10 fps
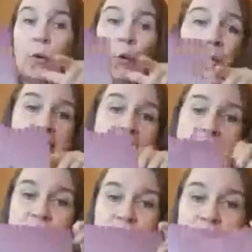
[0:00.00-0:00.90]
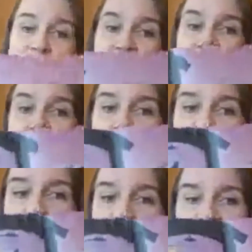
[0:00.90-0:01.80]
What can you spy
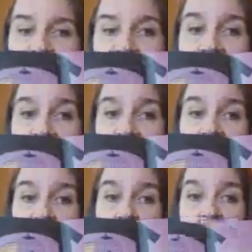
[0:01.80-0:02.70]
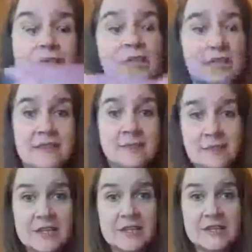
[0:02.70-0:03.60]
with your little eye? What are some
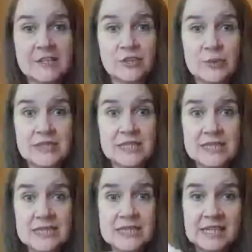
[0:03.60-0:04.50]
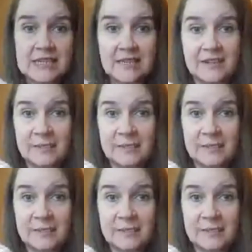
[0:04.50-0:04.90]
things that you can see?